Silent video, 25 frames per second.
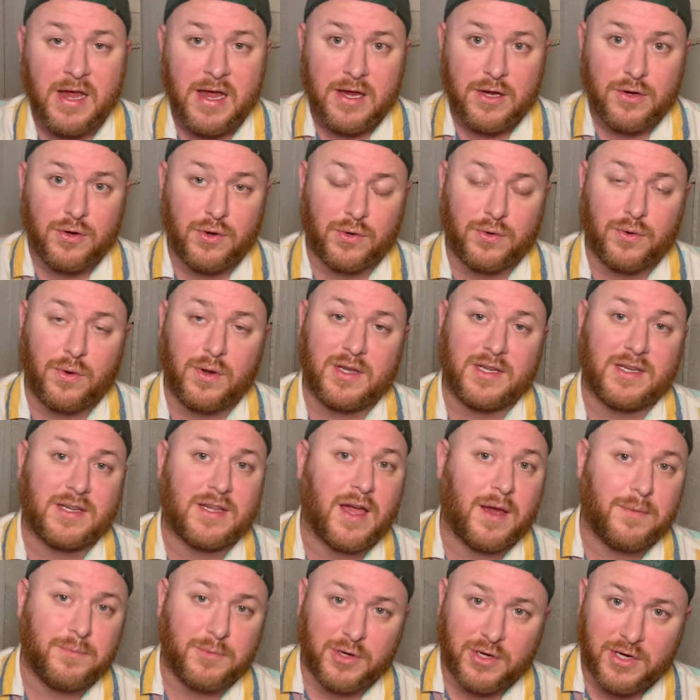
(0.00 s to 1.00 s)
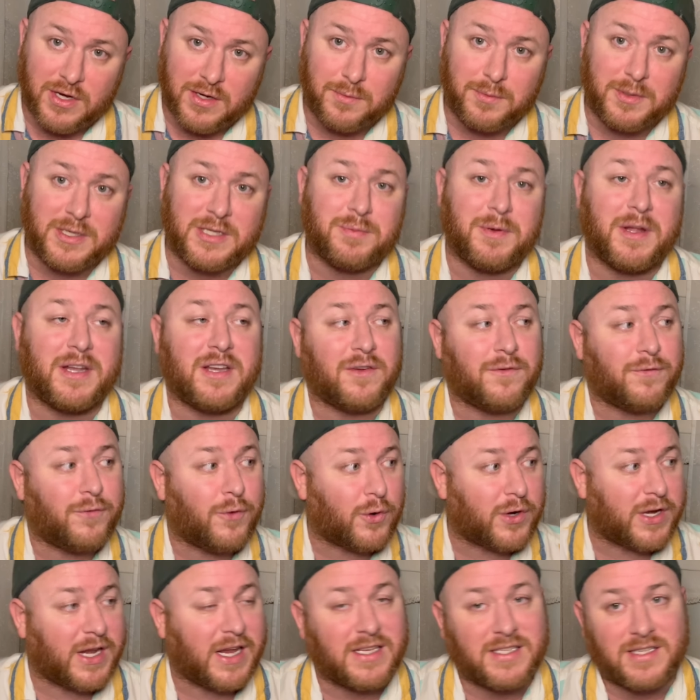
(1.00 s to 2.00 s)
you're going to come. You're going to be spending
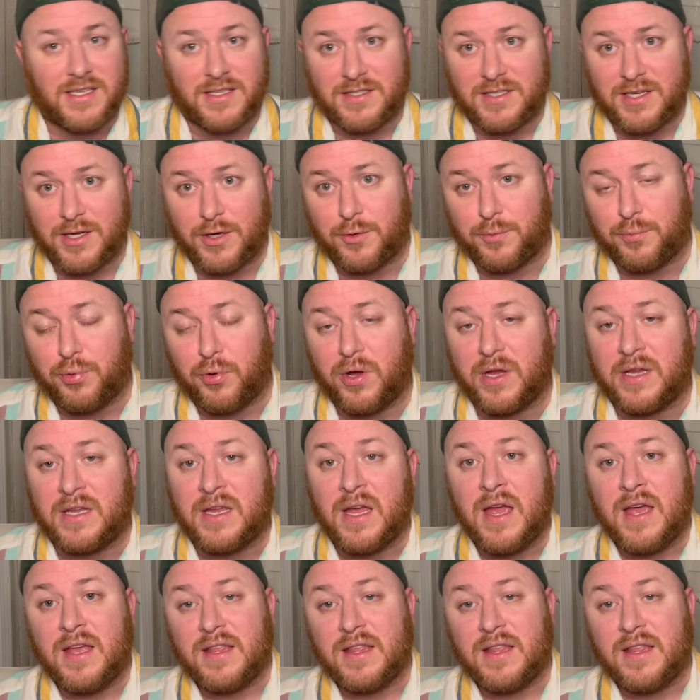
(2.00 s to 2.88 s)
4 days at Cedar Point